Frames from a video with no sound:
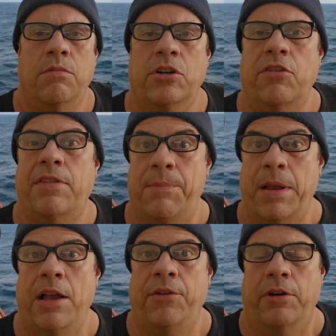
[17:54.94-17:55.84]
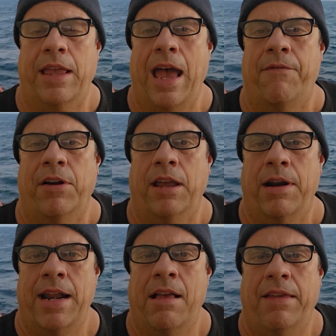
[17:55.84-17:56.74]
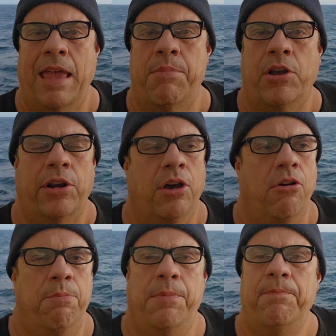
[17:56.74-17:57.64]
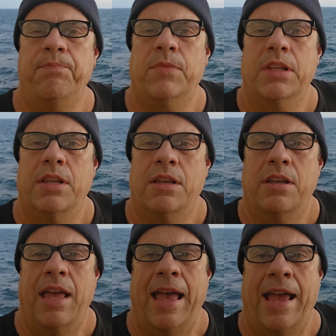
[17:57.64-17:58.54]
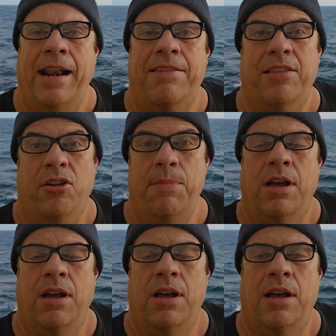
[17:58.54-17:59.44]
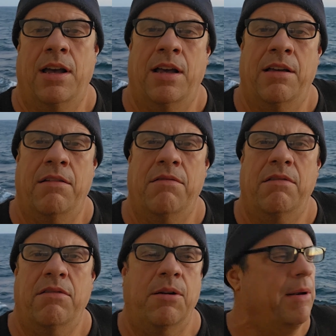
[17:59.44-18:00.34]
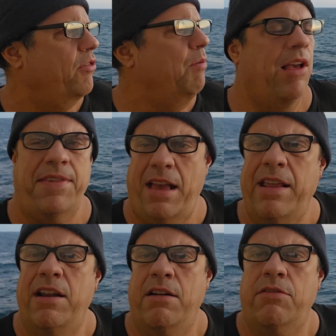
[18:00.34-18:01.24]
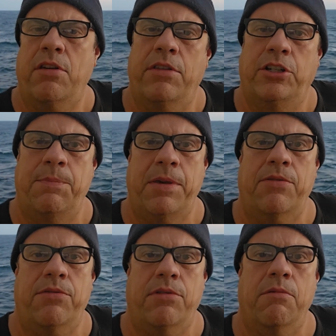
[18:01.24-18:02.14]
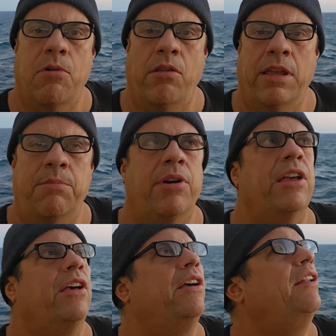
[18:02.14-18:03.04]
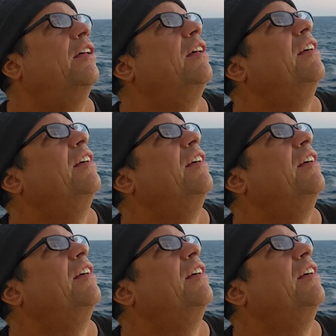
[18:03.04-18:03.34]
We're just dipping under Africa right now, the Cape of Good Hope. And it's a little bit of swells out here, so the ship is rolling pretty good.